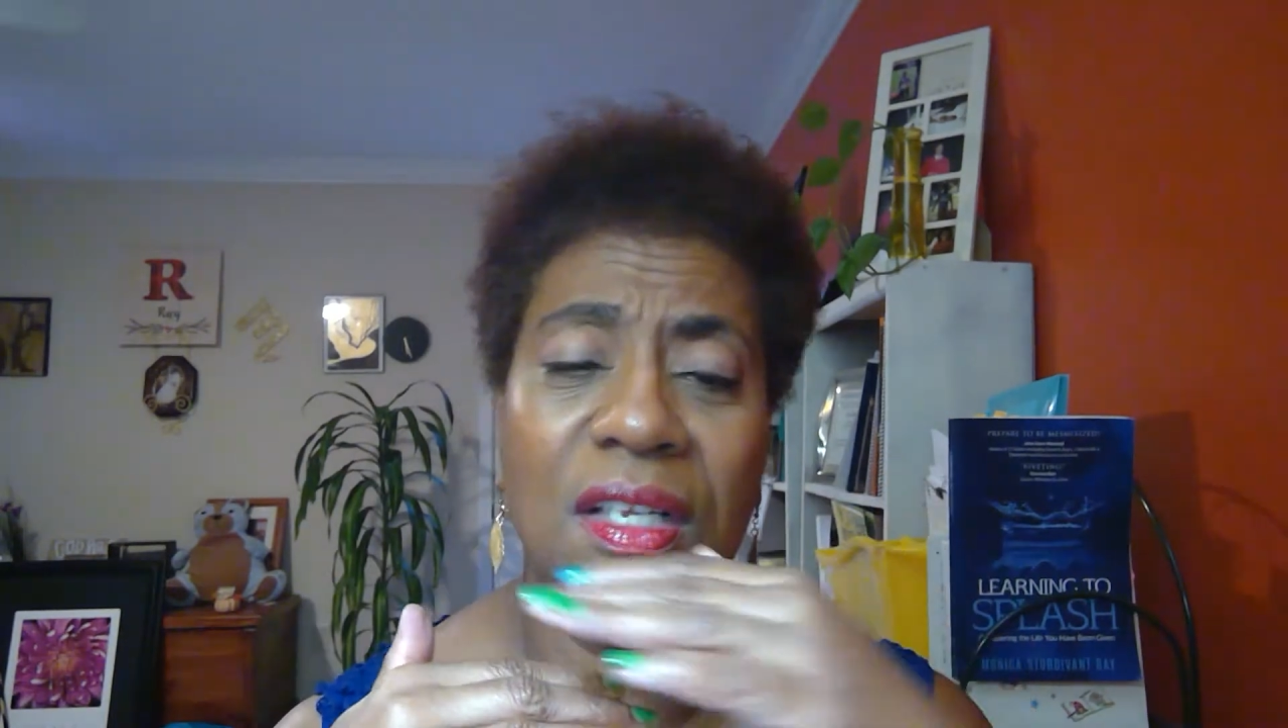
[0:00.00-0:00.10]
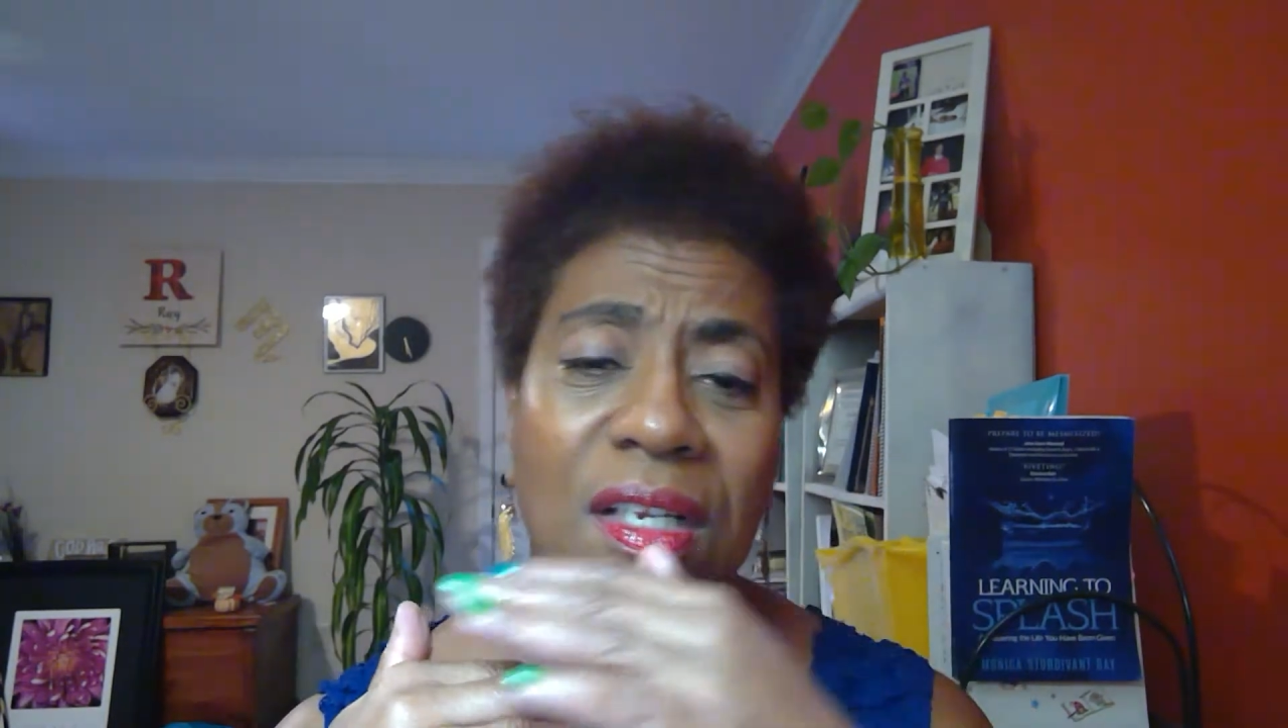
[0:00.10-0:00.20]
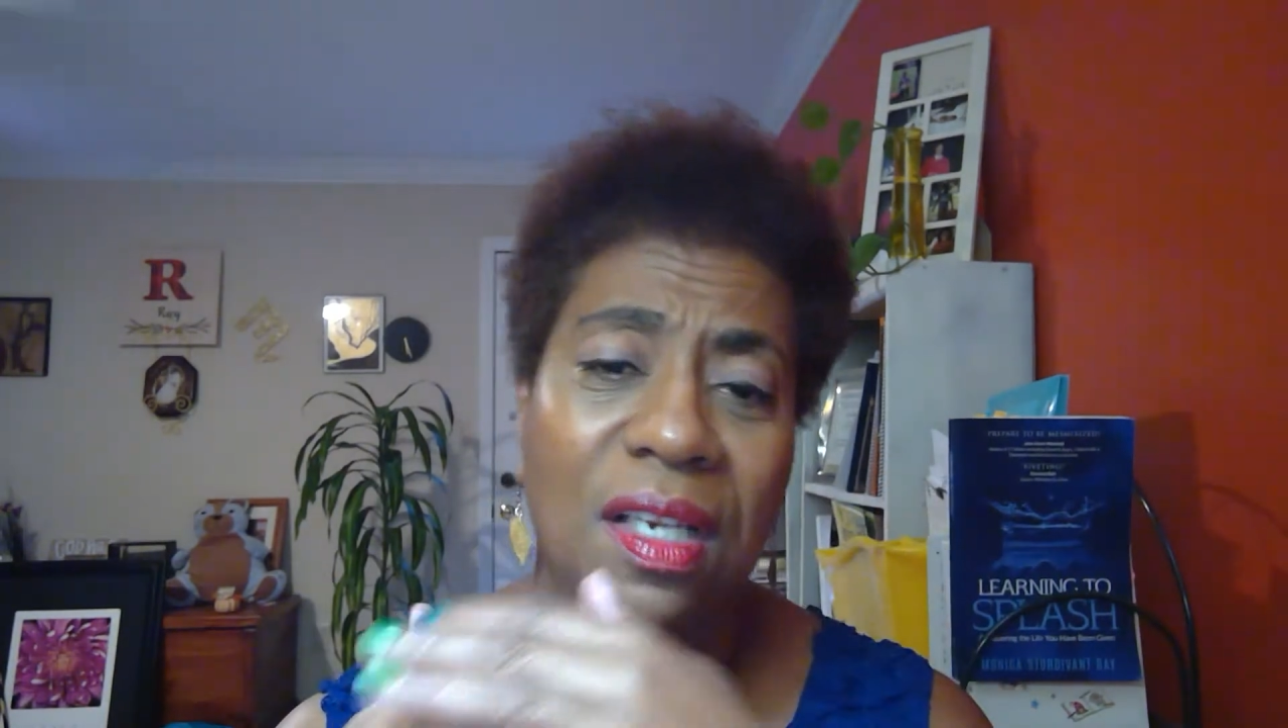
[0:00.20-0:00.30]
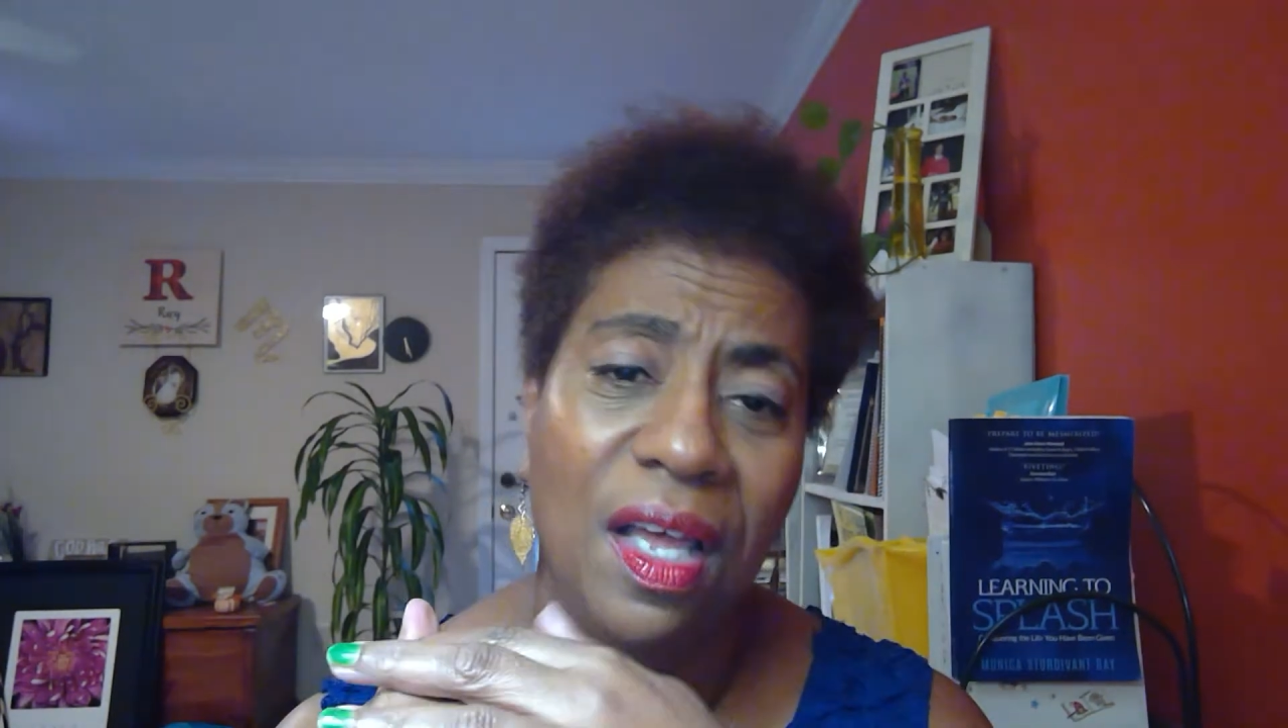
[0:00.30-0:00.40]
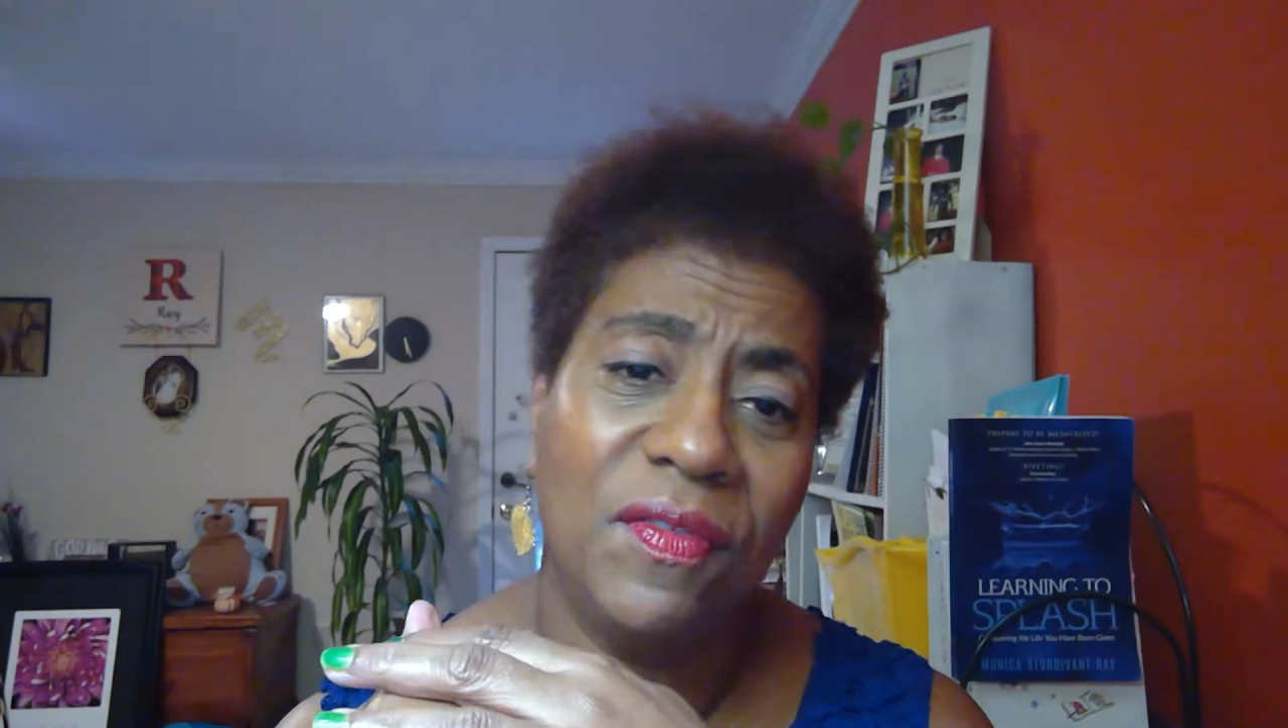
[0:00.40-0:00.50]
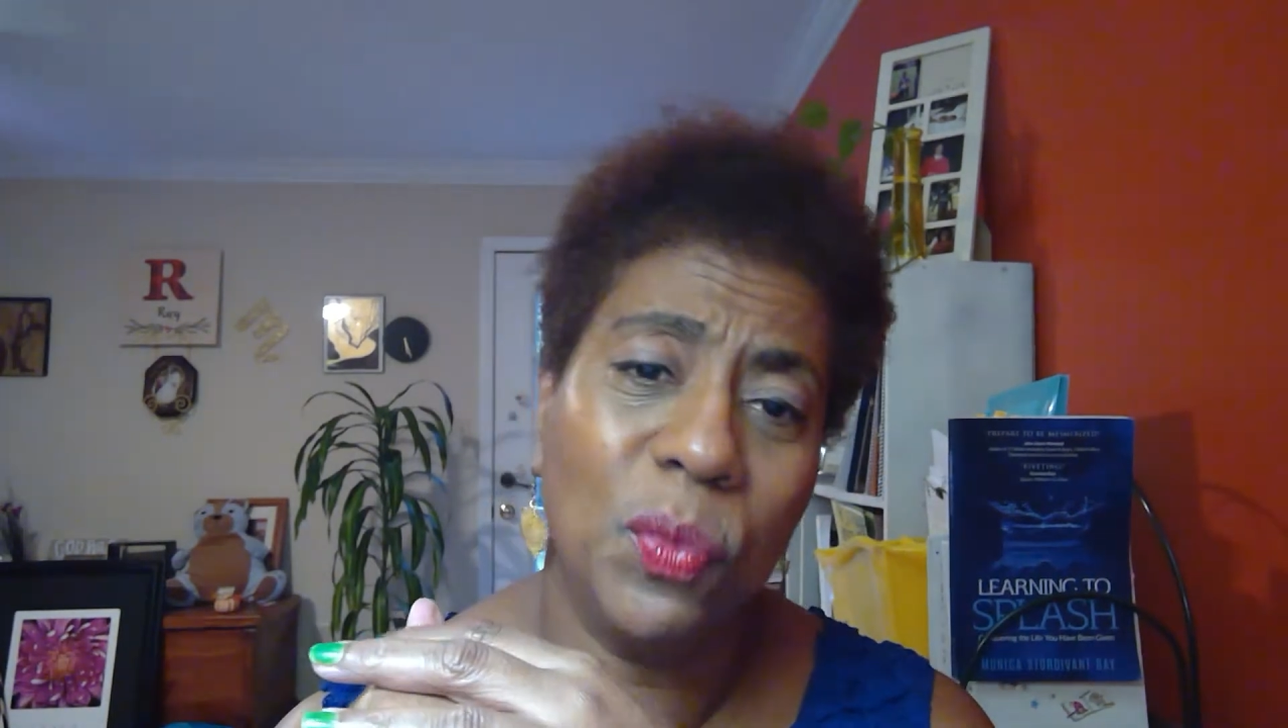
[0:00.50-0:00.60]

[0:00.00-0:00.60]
loved